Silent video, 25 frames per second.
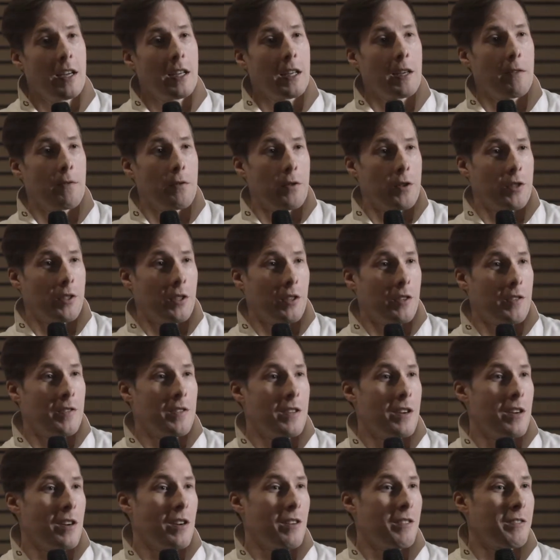If you start
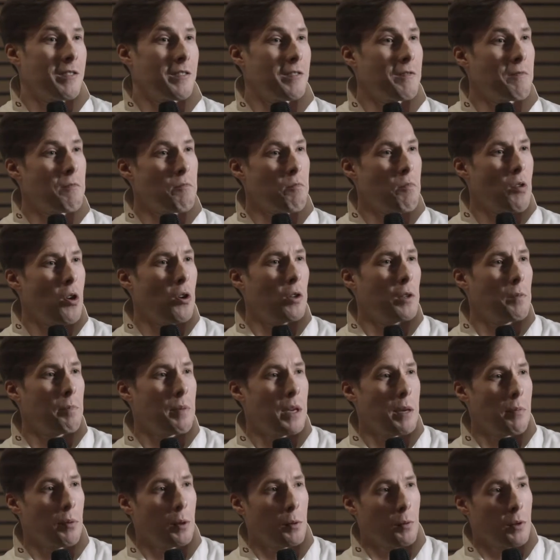there, all
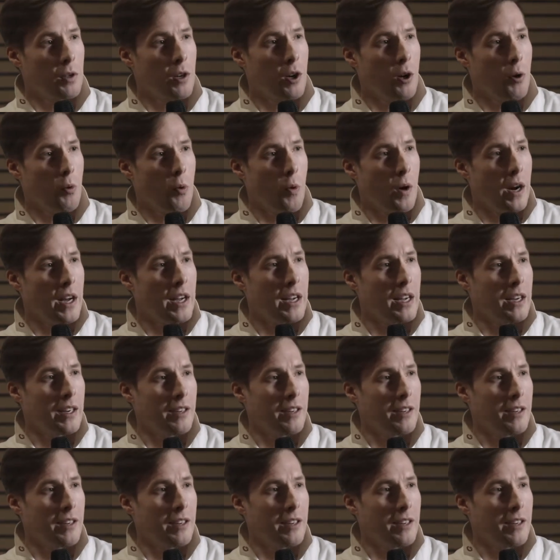people will go away,